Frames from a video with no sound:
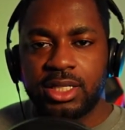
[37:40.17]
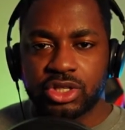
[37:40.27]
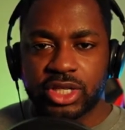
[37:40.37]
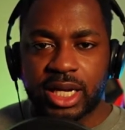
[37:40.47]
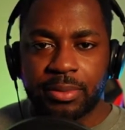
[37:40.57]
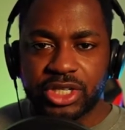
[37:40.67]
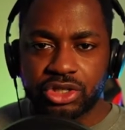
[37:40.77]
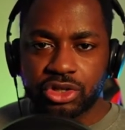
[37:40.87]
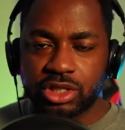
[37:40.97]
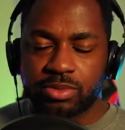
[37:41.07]
So you got to make
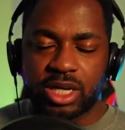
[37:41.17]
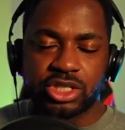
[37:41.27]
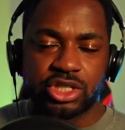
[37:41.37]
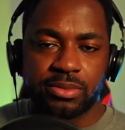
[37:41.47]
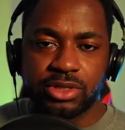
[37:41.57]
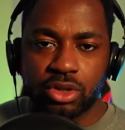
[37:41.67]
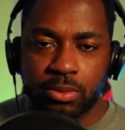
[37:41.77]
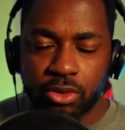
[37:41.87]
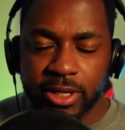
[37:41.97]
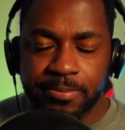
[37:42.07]
sure your sponsorship is
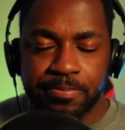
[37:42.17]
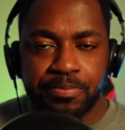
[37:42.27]
on point